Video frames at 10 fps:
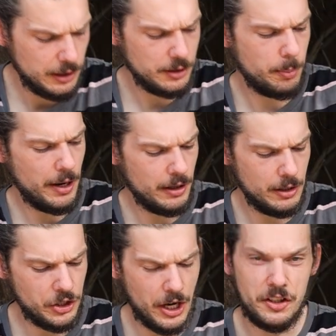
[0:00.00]
It's better
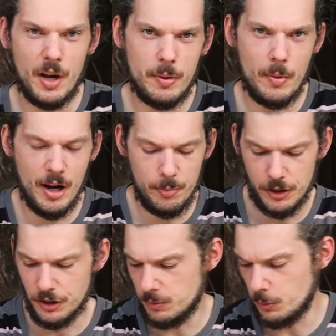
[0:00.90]
than Jess Up in my
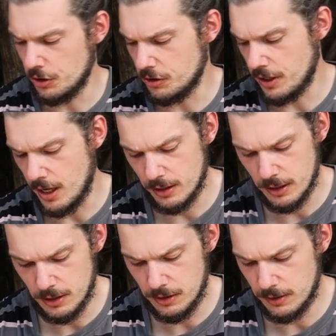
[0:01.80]
opinion, which is the
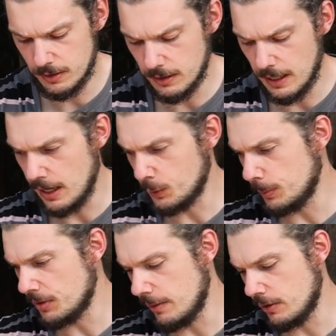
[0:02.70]
other
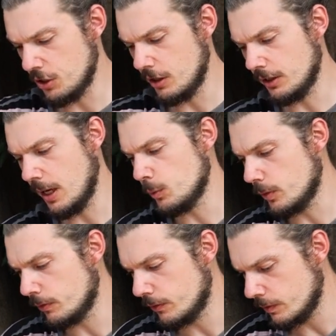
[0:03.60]
grip tape that generally comes with